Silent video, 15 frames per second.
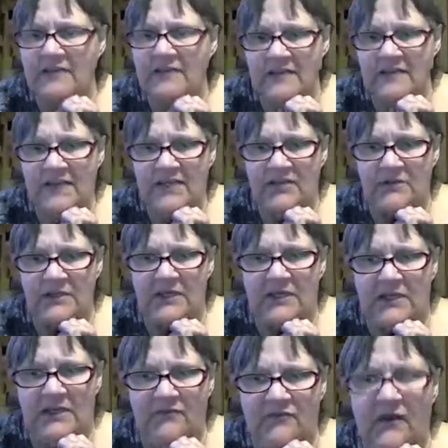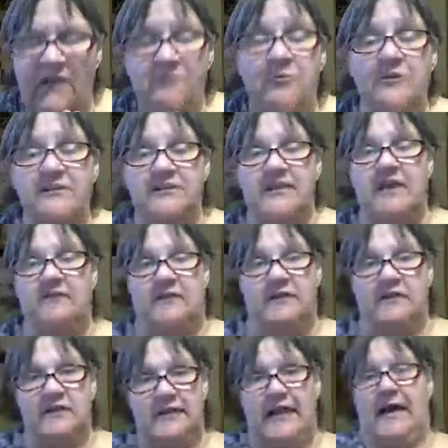Thank you, Edie. 5.7.
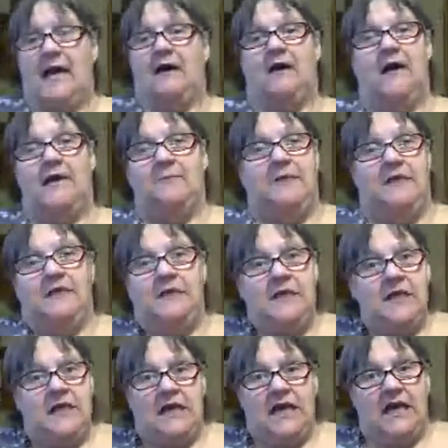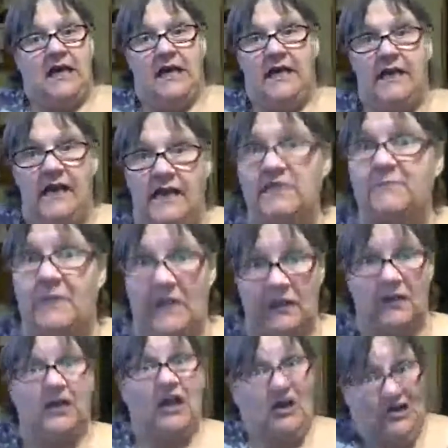Yeah. I mean, and it's been a
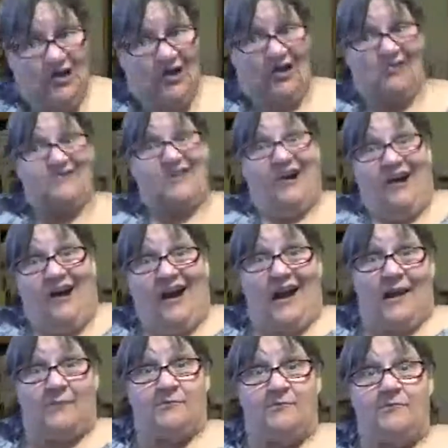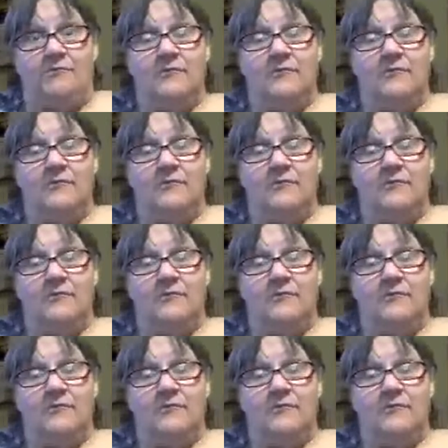long time.